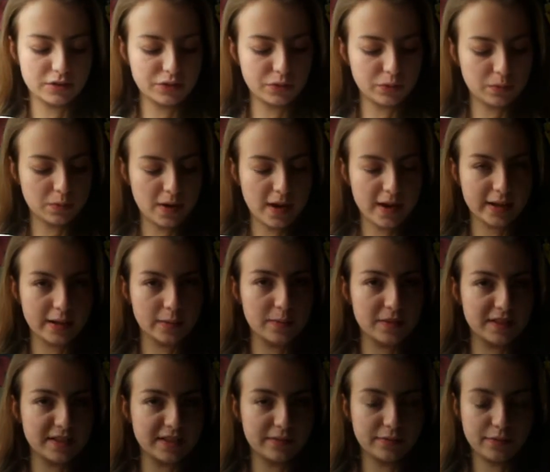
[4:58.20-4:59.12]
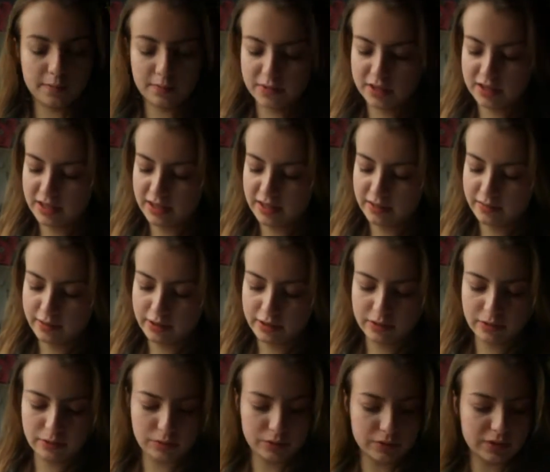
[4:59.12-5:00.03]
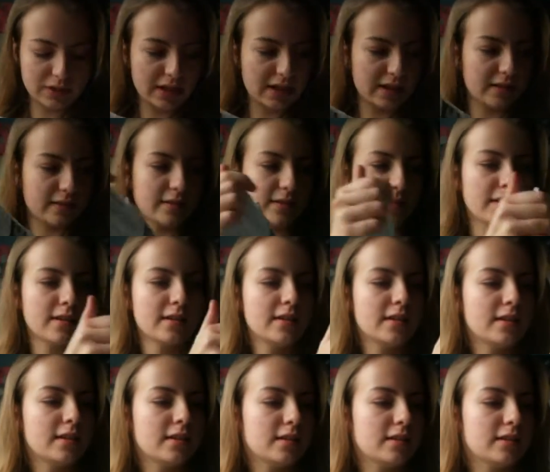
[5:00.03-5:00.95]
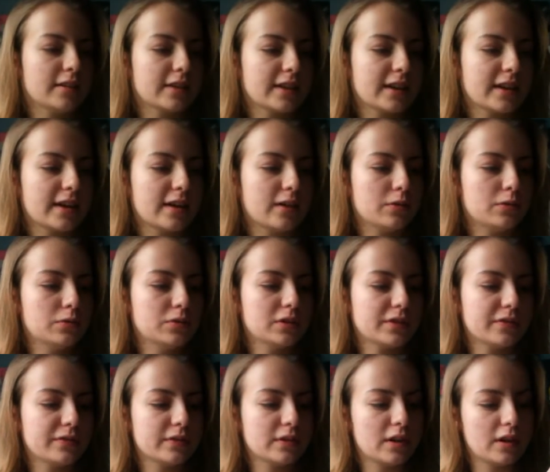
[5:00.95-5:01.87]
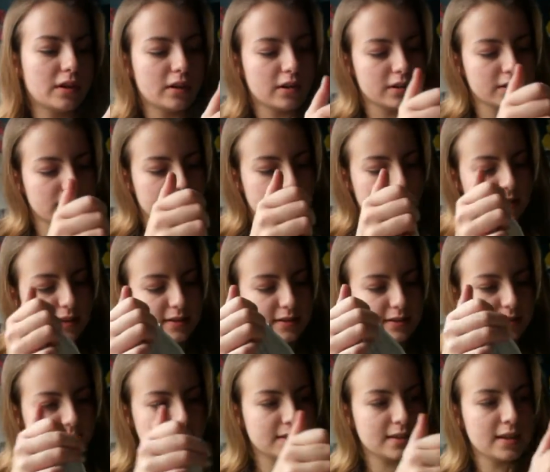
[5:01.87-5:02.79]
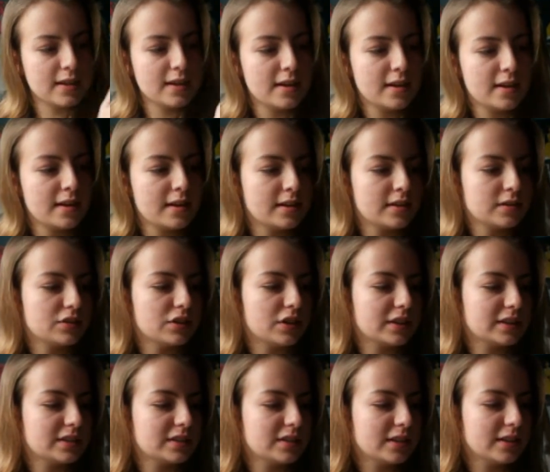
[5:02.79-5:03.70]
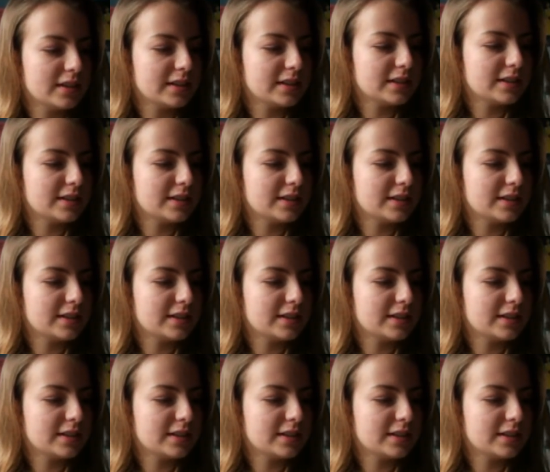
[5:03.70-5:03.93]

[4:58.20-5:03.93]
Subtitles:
sort of working with different materials and looking at all different artists. So I started